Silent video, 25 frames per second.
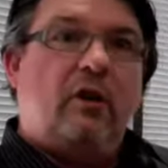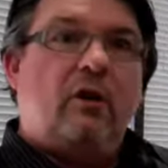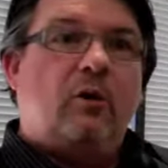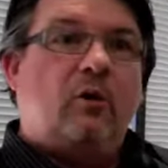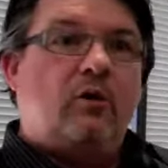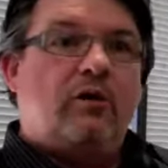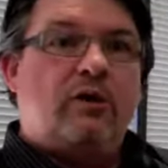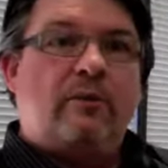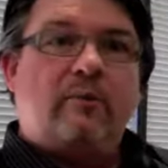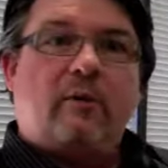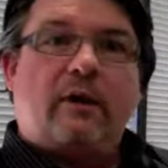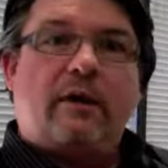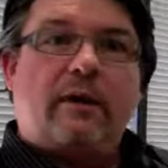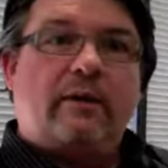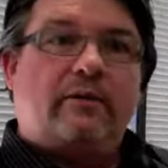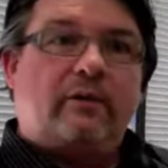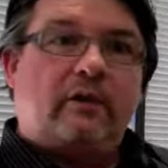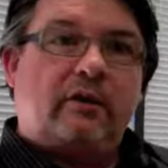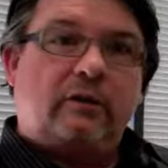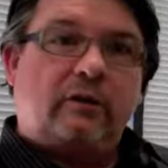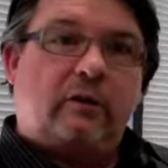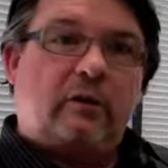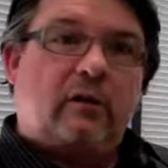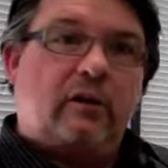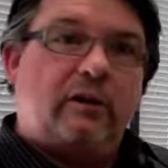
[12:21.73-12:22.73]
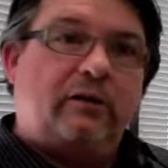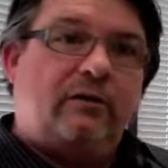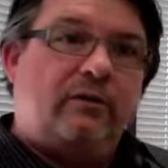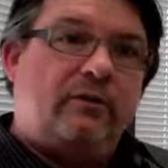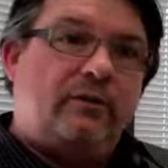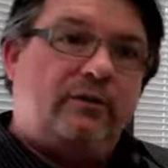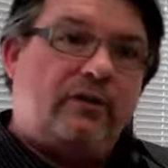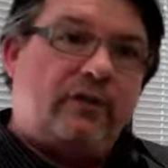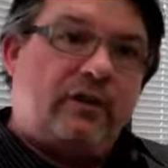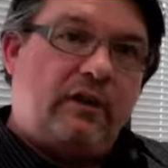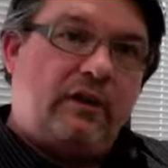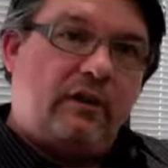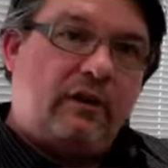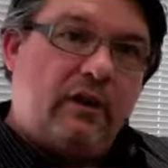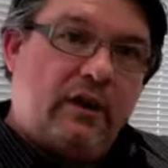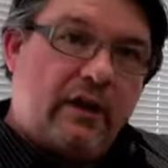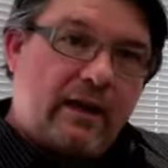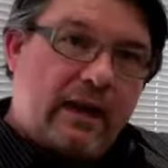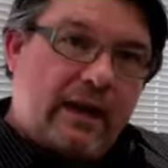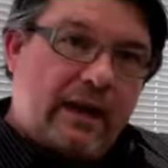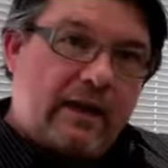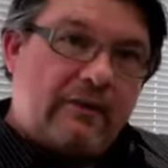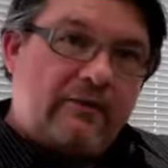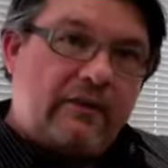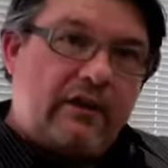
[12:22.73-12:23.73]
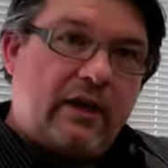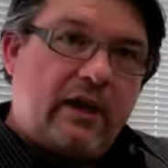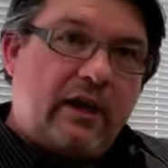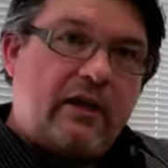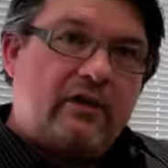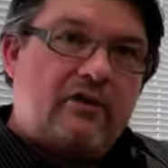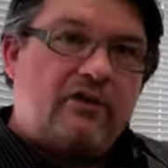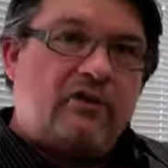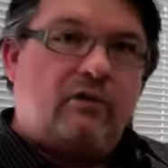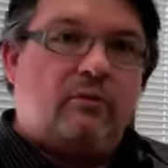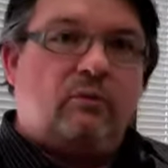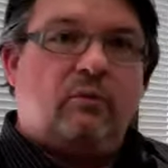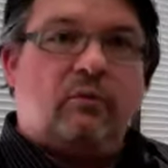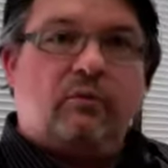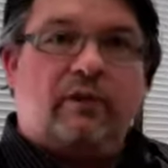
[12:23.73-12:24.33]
Or you might have a client who's in aviation.